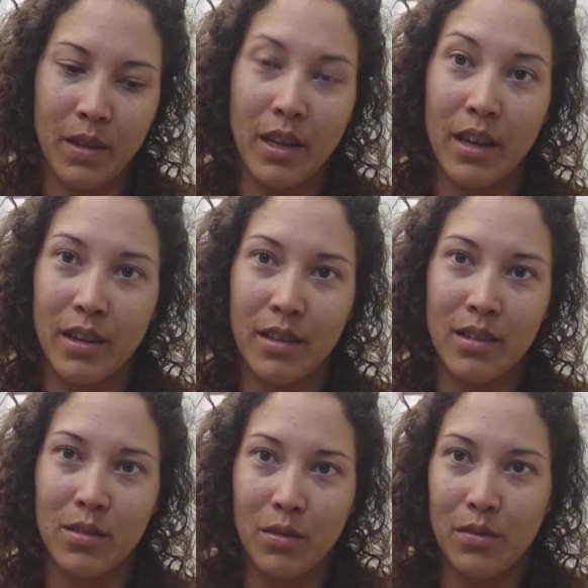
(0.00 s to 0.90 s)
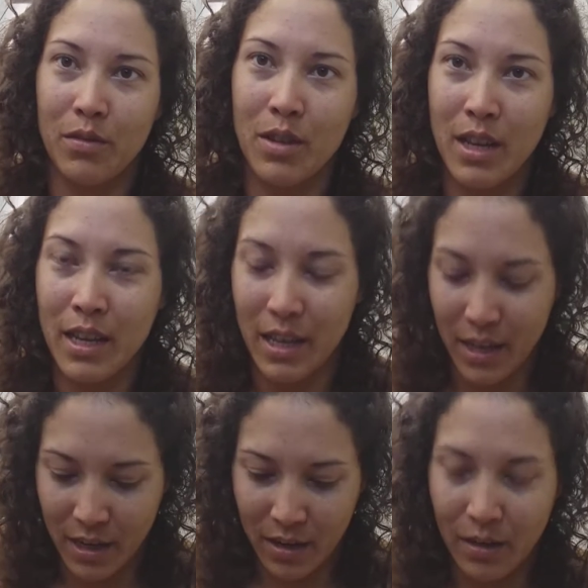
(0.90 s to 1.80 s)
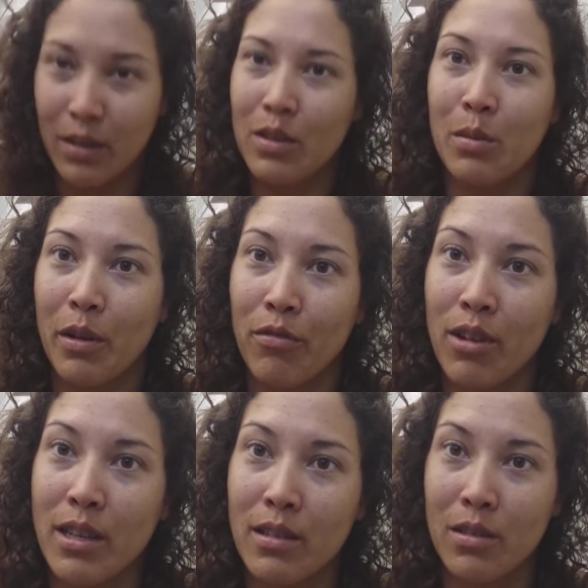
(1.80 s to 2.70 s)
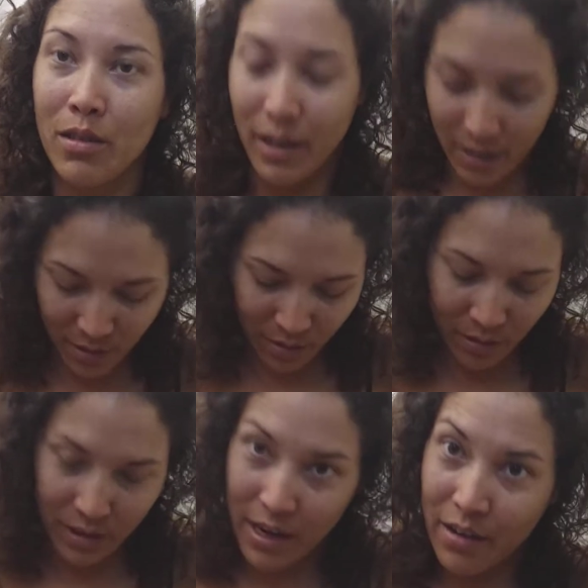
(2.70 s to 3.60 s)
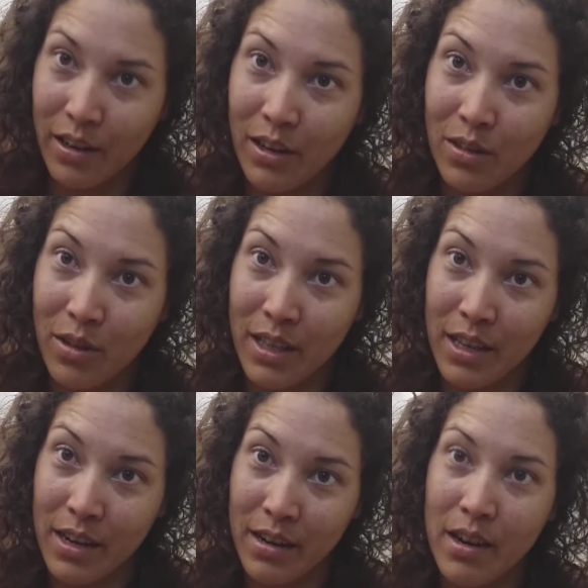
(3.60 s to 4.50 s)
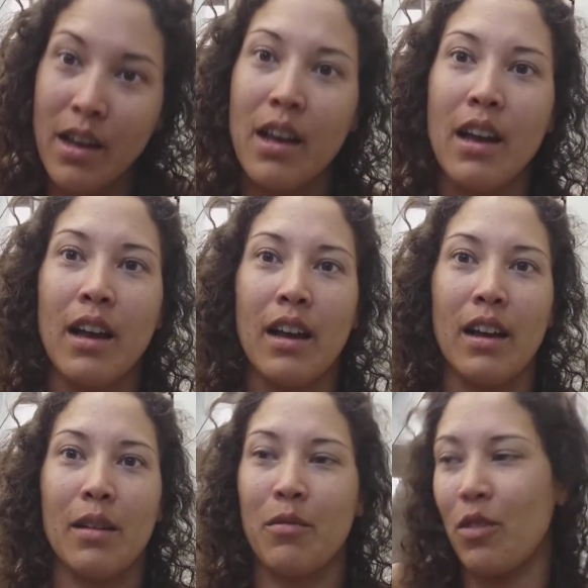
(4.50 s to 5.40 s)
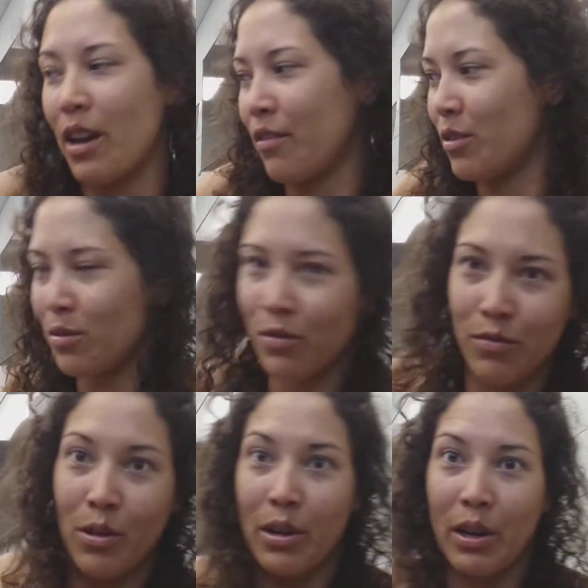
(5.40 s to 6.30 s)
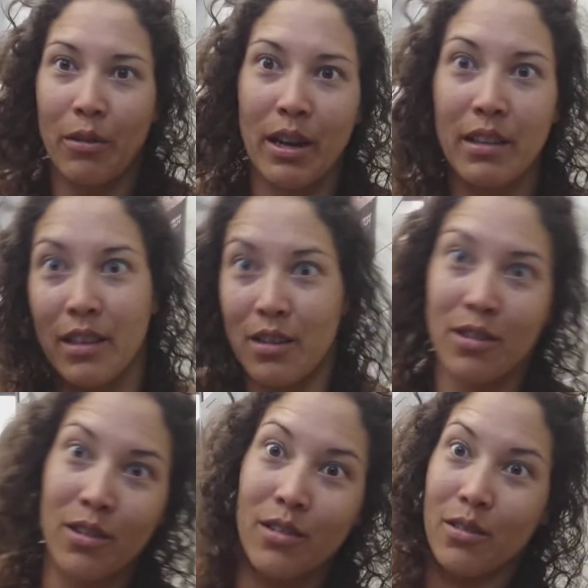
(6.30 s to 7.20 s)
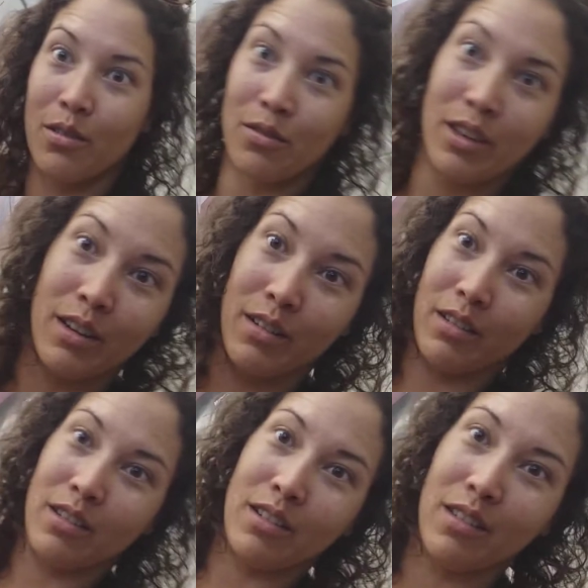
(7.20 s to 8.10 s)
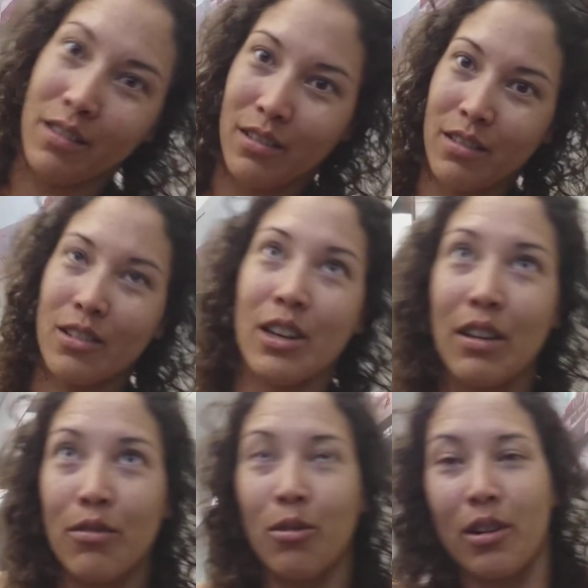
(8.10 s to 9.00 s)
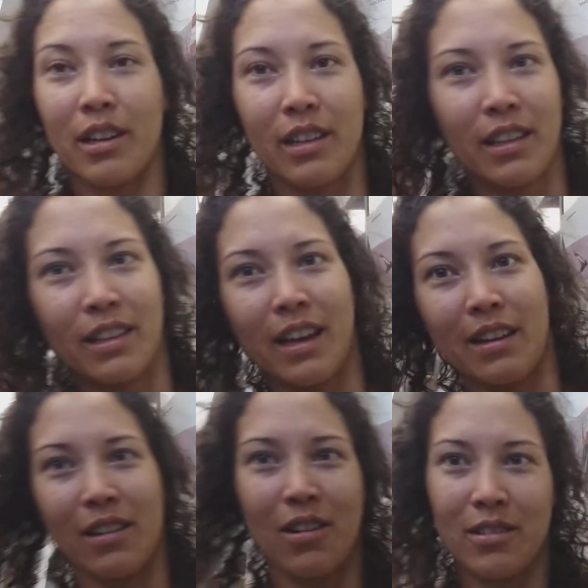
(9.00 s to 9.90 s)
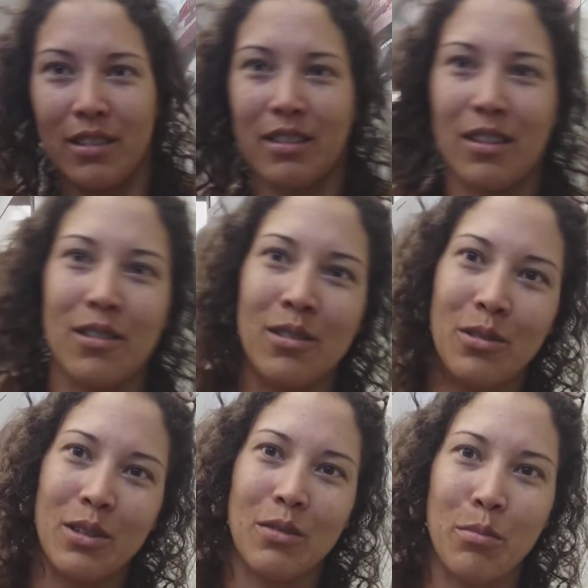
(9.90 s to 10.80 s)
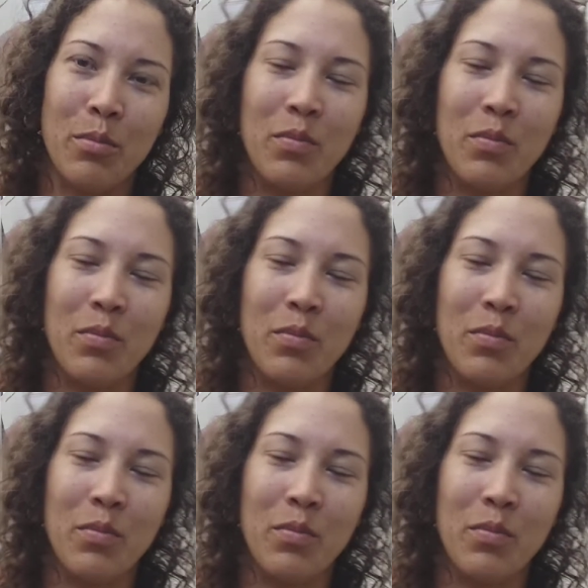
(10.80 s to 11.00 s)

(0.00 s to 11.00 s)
gauge sort of into my front so I can just look down and it's right there. If you have it sort of floating around, then you start sort of like looking for it, and then that causes all sorts of